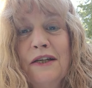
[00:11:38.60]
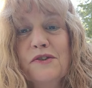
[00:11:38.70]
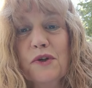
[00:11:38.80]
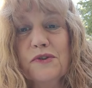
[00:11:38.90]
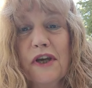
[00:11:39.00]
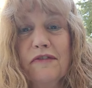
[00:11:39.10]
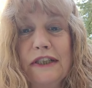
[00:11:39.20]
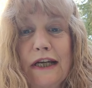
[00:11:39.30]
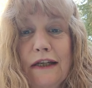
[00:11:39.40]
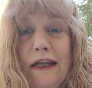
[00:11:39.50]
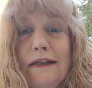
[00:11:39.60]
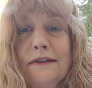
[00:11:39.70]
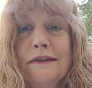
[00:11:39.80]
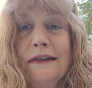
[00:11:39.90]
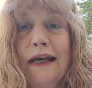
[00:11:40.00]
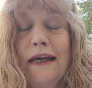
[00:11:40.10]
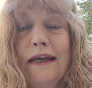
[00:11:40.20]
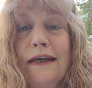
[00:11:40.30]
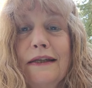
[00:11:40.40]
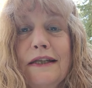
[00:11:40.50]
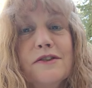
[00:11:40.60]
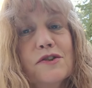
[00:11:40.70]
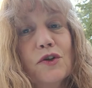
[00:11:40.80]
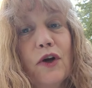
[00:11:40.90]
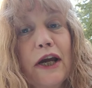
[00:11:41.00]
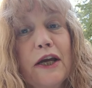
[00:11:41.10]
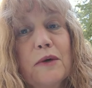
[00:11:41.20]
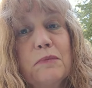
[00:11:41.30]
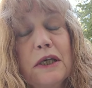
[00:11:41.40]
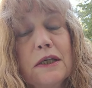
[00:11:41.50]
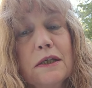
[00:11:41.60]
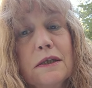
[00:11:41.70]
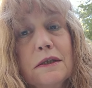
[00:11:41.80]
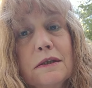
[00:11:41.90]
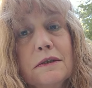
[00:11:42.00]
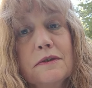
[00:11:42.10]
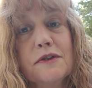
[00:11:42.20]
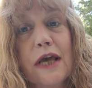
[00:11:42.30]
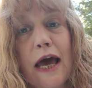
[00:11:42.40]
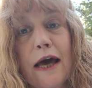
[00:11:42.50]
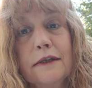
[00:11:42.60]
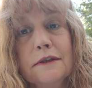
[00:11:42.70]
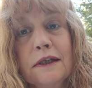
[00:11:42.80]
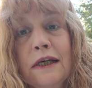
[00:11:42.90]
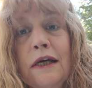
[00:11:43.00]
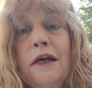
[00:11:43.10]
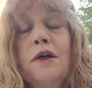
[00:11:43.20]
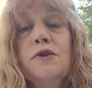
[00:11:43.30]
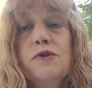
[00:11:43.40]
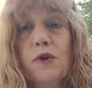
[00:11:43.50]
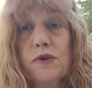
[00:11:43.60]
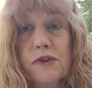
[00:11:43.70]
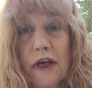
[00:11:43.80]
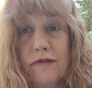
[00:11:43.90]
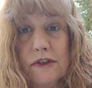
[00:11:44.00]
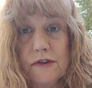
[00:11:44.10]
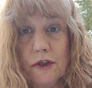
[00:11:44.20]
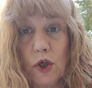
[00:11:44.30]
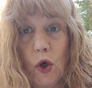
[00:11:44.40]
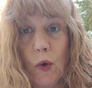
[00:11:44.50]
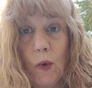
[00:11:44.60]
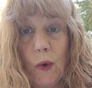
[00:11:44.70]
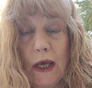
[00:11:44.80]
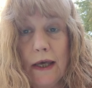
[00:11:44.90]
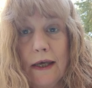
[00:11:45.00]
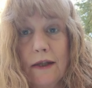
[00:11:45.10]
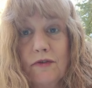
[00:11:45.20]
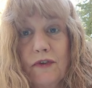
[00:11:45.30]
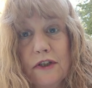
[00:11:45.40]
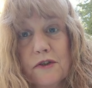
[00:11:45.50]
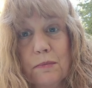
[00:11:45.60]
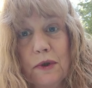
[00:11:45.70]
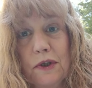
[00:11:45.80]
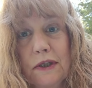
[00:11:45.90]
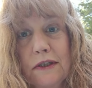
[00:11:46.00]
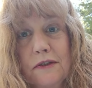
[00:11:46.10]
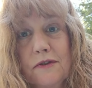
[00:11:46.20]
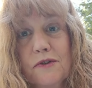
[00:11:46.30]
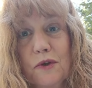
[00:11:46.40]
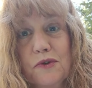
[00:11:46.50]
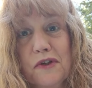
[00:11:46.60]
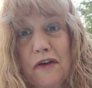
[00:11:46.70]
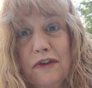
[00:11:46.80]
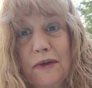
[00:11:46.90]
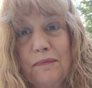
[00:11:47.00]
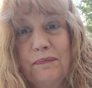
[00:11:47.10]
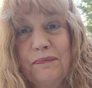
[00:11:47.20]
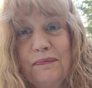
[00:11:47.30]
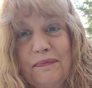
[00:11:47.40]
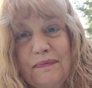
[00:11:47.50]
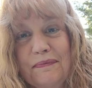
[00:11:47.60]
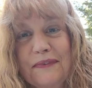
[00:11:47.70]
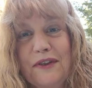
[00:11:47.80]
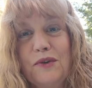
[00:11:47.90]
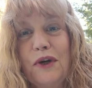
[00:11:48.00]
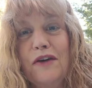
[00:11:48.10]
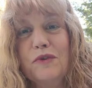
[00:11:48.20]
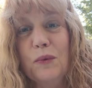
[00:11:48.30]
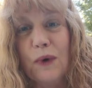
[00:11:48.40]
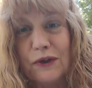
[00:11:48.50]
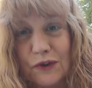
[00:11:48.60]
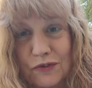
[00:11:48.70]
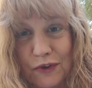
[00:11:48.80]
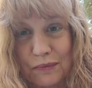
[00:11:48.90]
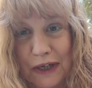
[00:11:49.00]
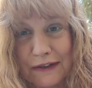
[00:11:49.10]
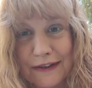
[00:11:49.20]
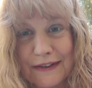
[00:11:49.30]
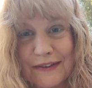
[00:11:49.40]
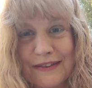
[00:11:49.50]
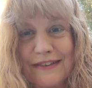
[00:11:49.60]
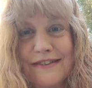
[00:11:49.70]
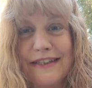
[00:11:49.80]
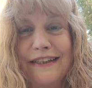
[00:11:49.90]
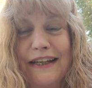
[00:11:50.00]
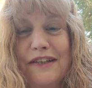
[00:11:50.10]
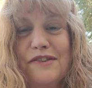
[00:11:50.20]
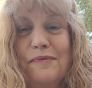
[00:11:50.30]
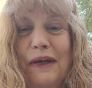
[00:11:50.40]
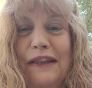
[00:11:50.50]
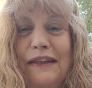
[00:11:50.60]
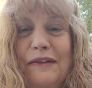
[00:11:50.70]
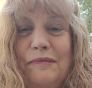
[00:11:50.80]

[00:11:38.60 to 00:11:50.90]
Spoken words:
Soulsavvy.net, and Instagram is at soulsavvyco, and Facebook is Soul Savvy. You have a wonderful month. See you next month.